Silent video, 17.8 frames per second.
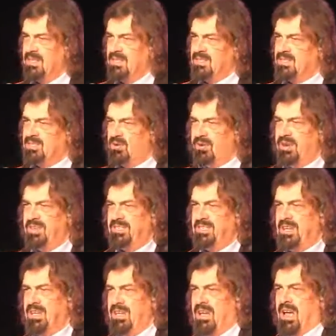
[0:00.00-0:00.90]

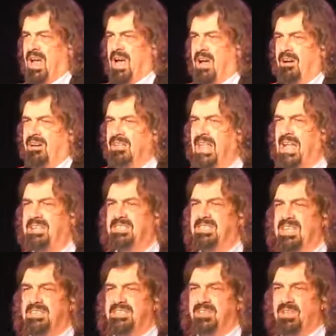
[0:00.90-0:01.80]
Stories are, in that
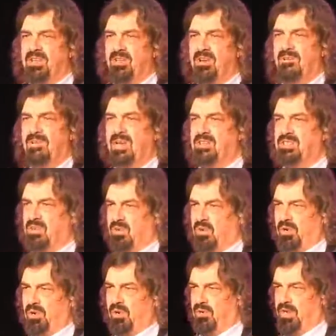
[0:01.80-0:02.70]
sense, the universal
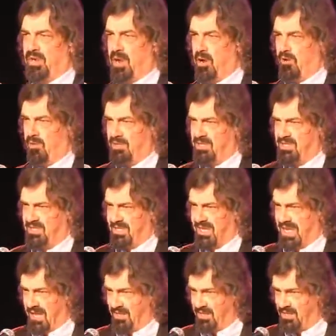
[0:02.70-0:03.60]
glue that holds us
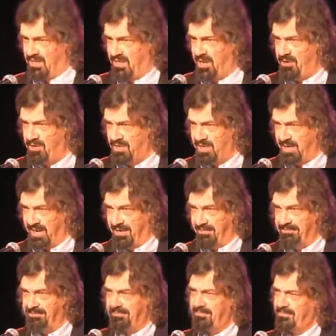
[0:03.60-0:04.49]
together socially,
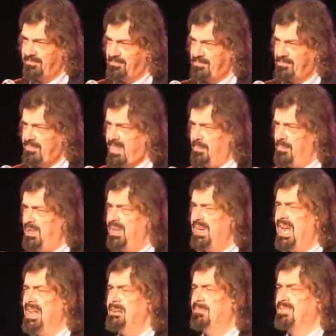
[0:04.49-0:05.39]
but
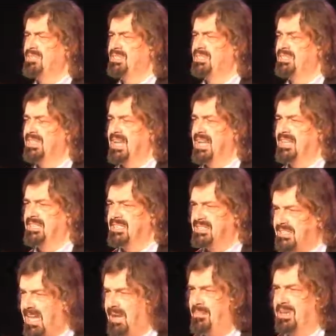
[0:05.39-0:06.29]
enables us to gain
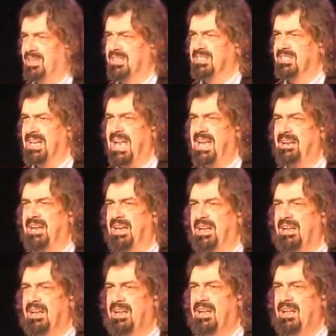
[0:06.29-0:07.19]
some
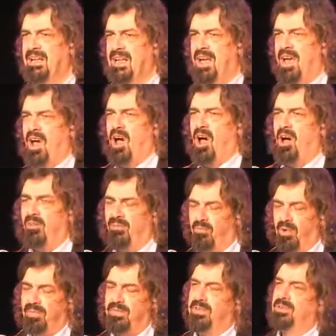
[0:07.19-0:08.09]
understanding of
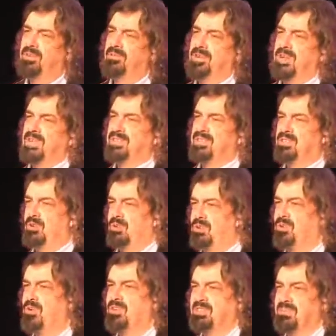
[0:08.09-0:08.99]
what the universe or the
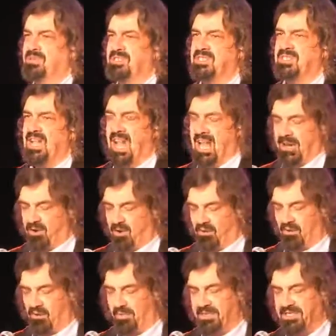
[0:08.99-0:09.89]
cosmos is like
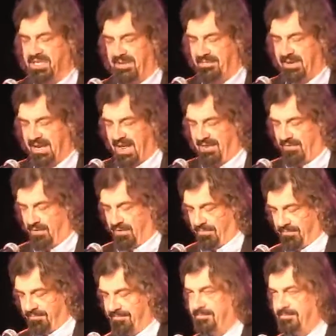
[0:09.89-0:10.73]
on almost every level.